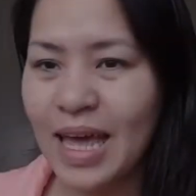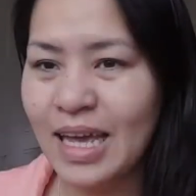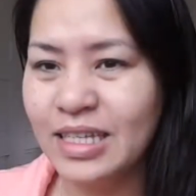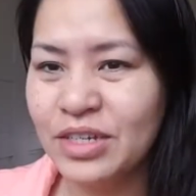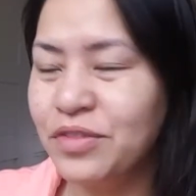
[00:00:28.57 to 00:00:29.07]

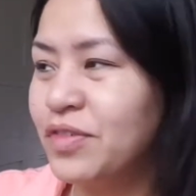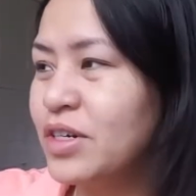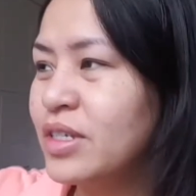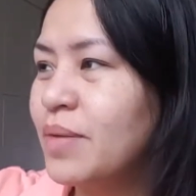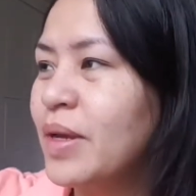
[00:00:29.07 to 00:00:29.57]
Okay, so
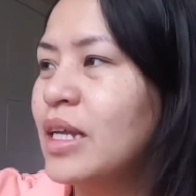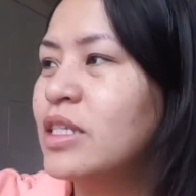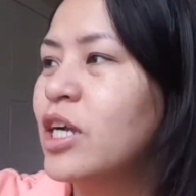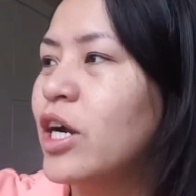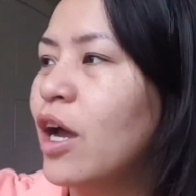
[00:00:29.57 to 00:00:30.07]
first I'm gonna
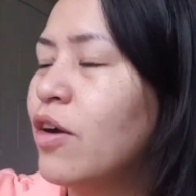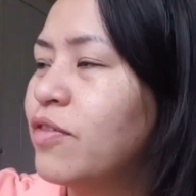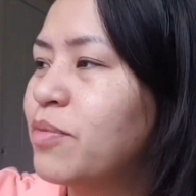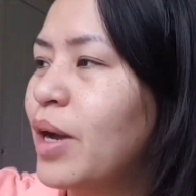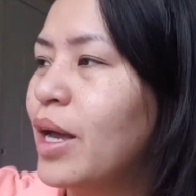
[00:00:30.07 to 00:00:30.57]
start off
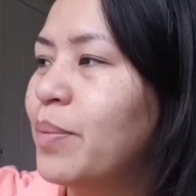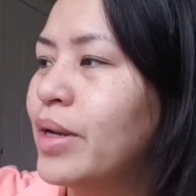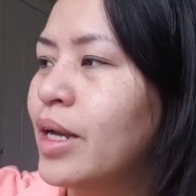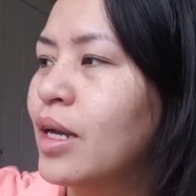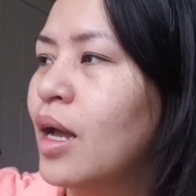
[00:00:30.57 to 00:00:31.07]
by
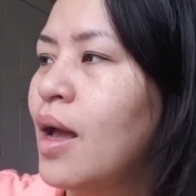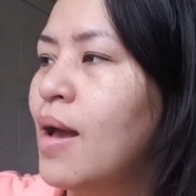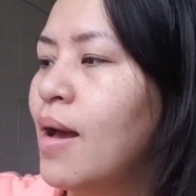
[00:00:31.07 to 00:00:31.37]
putting